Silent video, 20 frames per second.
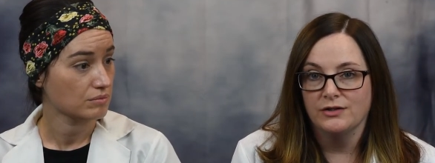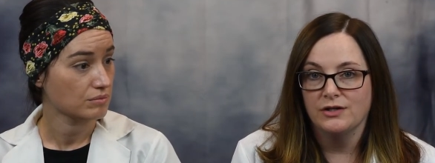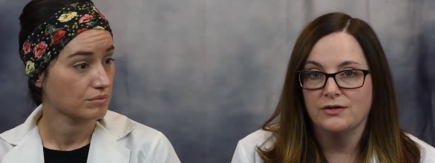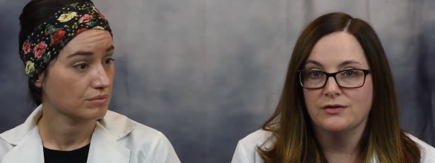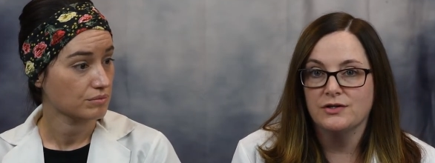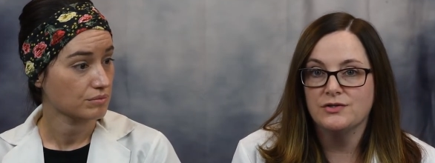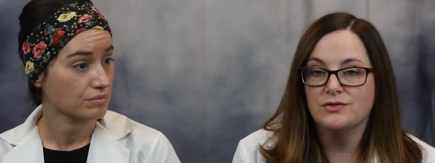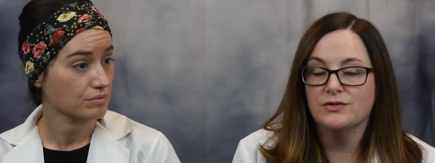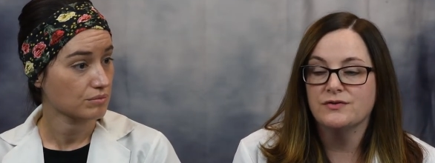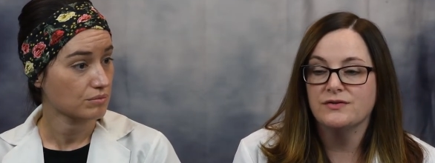Speaker 1: You
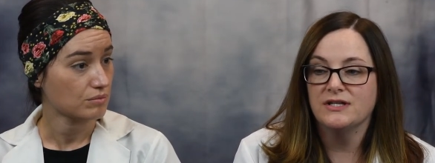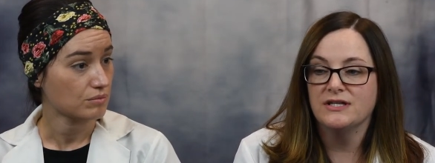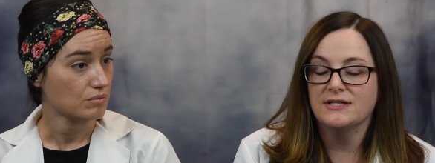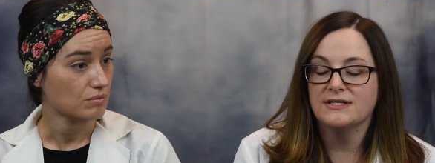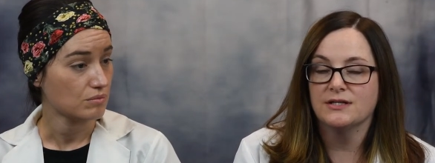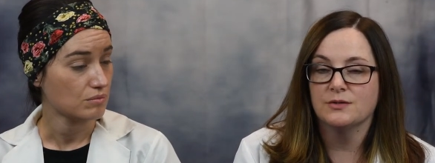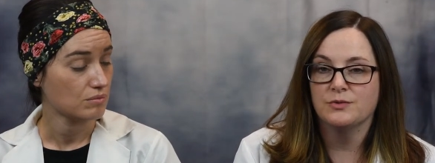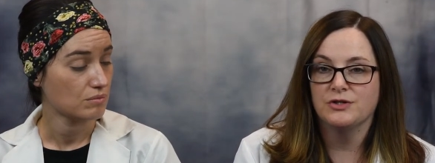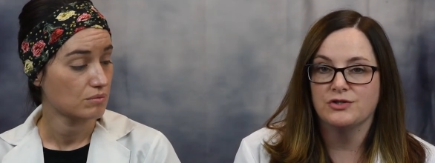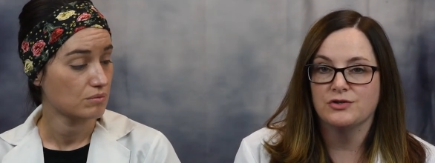know, those are
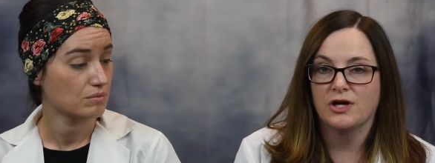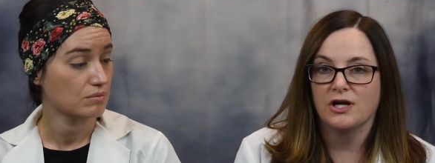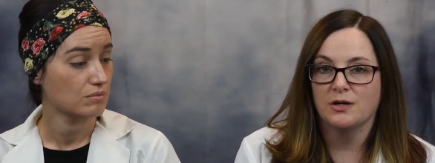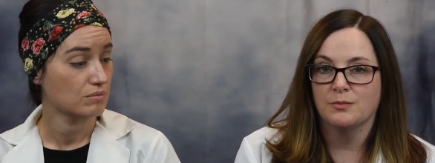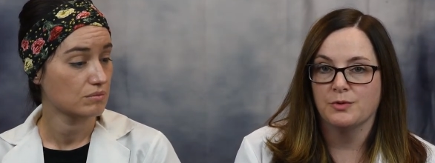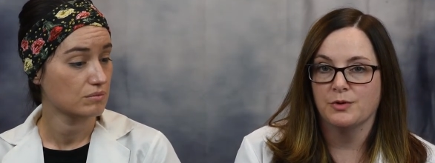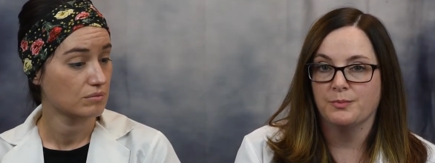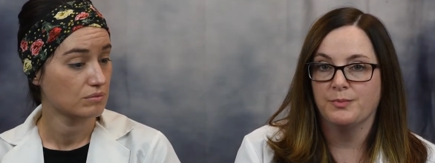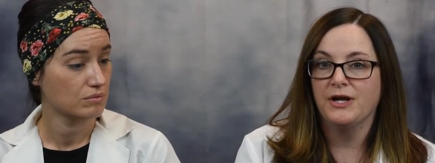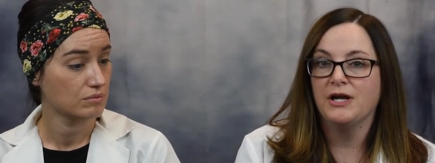things that we try
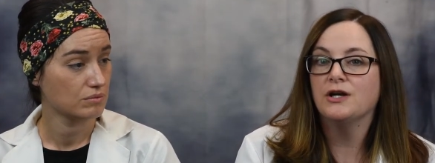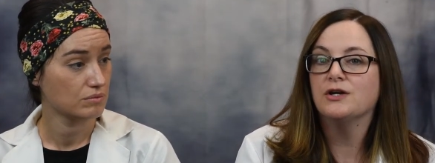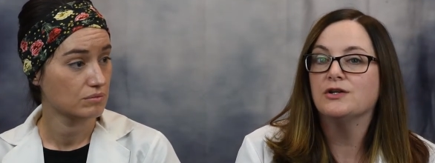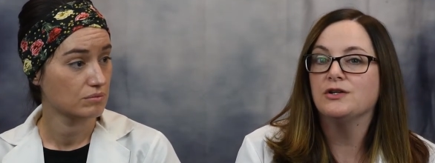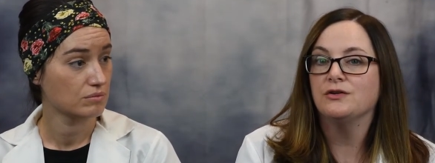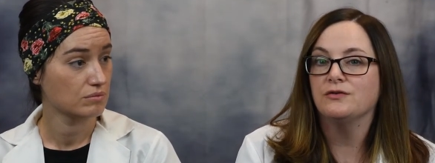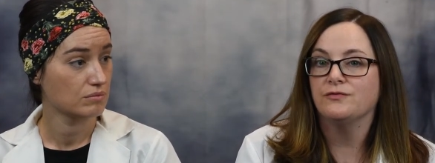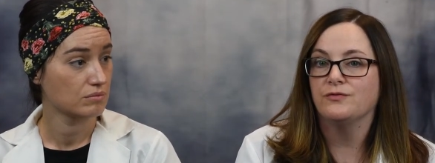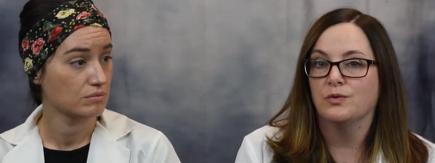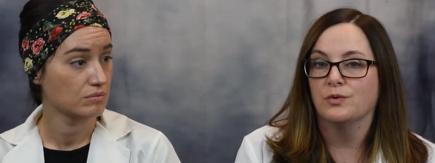to prepare
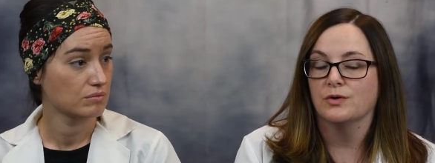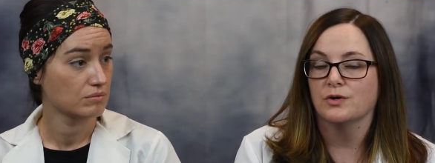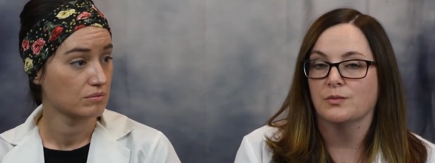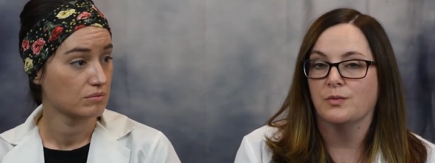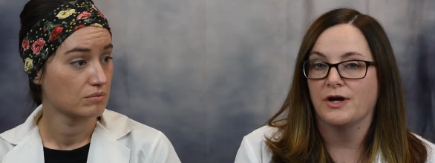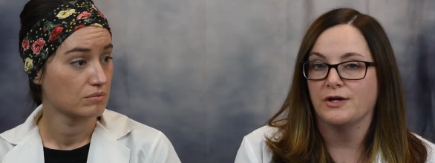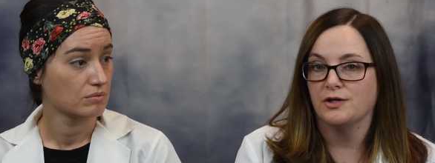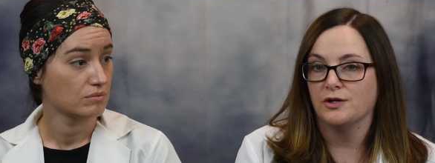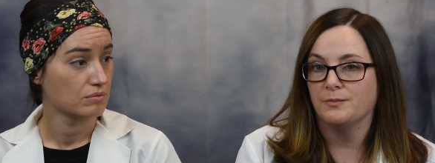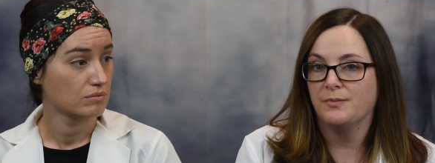you for
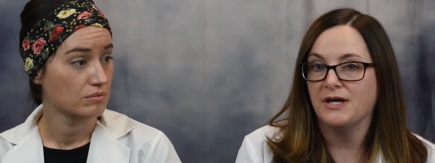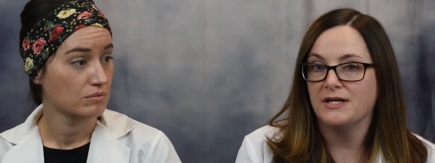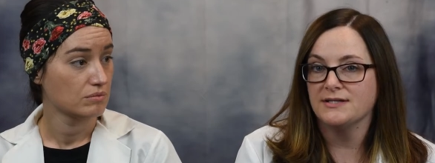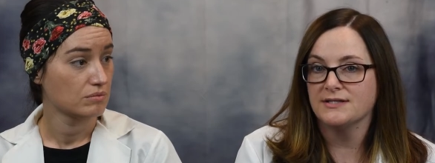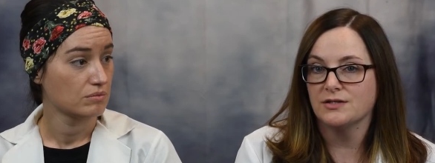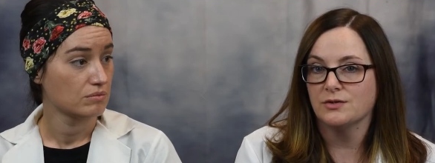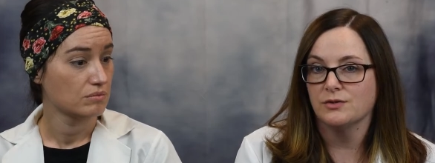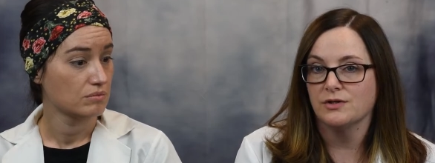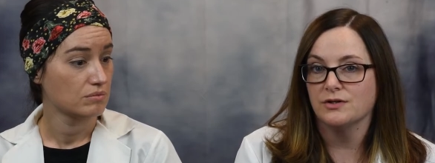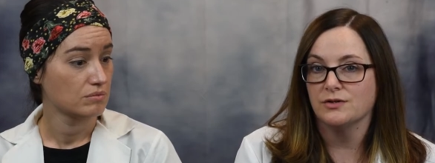while your
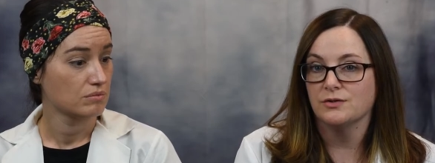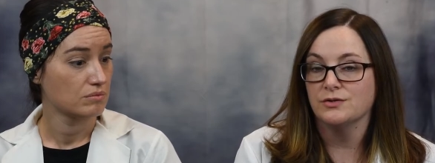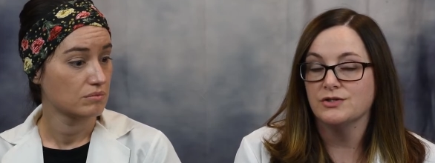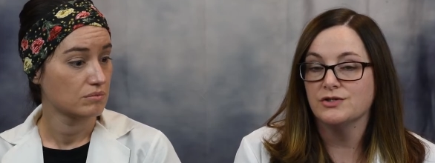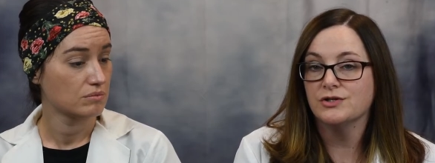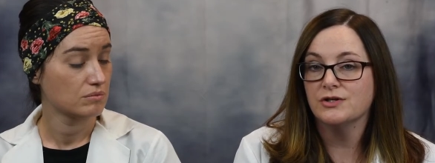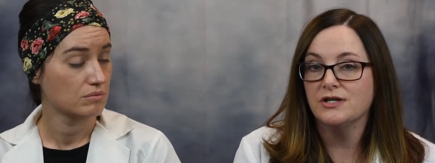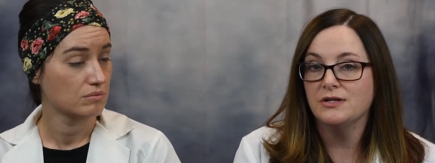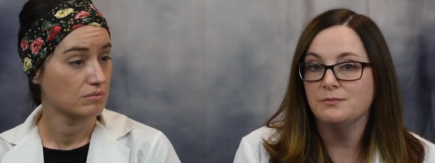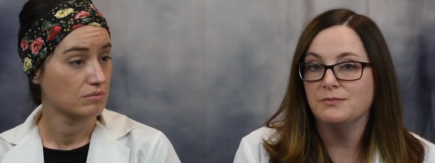pet's going through
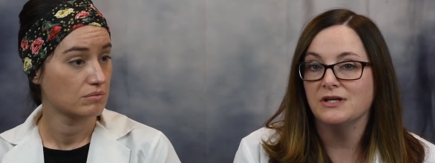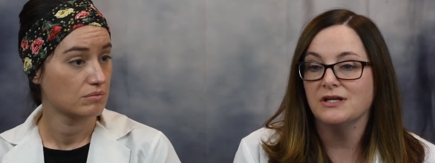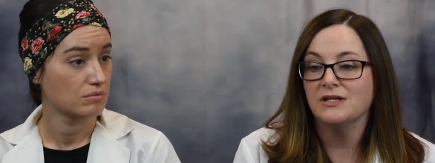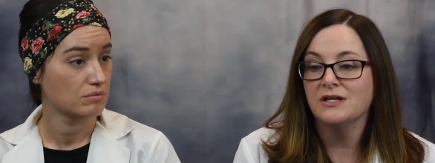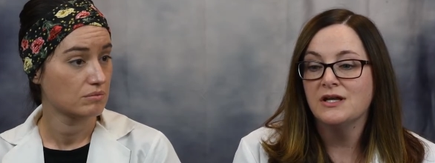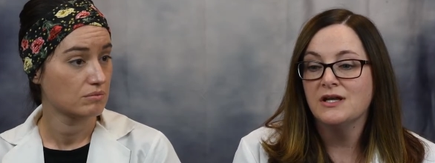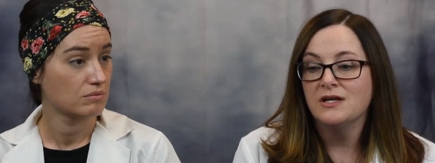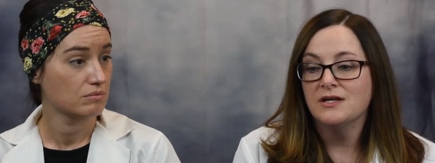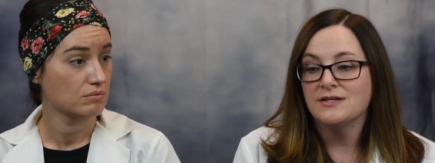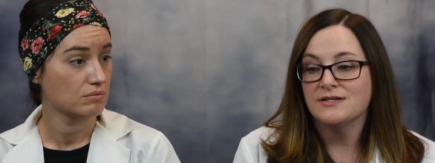
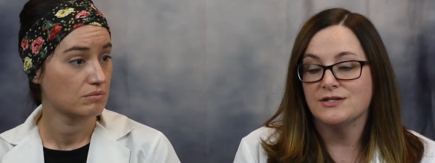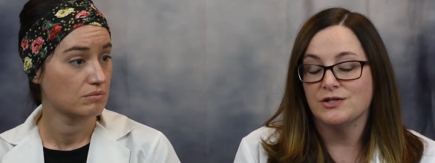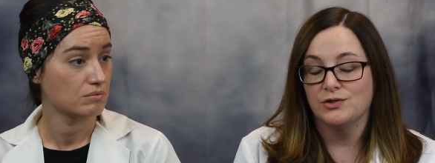treatment,